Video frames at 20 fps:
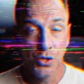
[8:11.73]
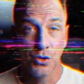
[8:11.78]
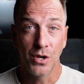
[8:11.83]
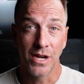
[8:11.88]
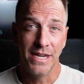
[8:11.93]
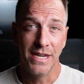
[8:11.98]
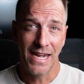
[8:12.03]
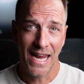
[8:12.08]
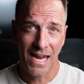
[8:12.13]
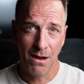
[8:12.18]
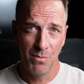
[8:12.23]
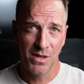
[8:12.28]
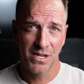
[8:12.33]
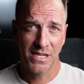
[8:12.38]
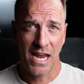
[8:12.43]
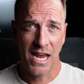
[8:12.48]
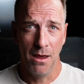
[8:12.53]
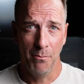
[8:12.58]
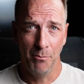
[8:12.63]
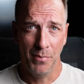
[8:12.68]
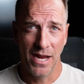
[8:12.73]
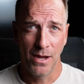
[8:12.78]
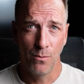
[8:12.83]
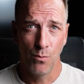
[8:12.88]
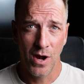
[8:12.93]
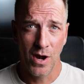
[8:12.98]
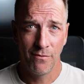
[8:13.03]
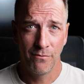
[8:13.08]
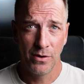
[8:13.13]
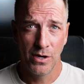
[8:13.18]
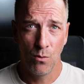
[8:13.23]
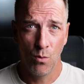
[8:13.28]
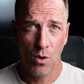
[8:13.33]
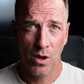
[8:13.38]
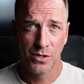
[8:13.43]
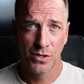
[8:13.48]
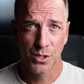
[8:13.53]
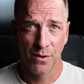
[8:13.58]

You can name this campaign whatever you want.